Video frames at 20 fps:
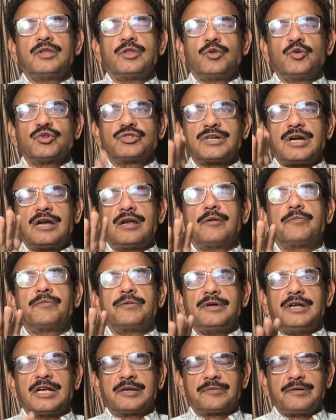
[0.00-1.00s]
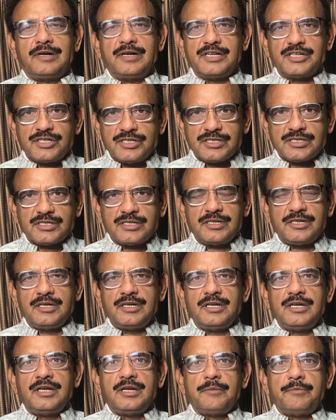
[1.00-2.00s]
those kind of explanations
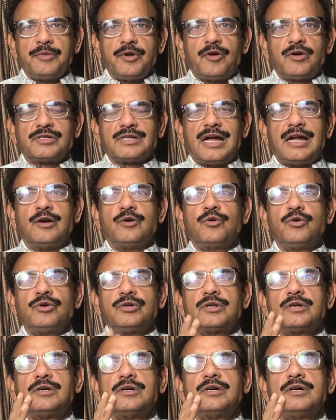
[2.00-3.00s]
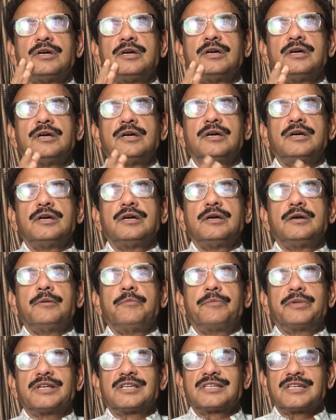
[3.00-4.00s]
because I
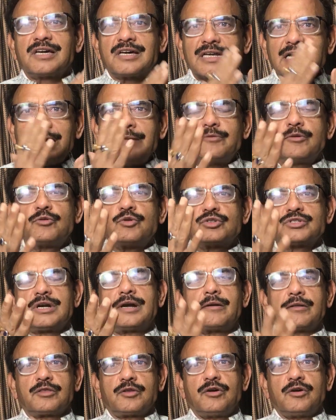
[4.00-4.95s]
don't prescribe to those kind of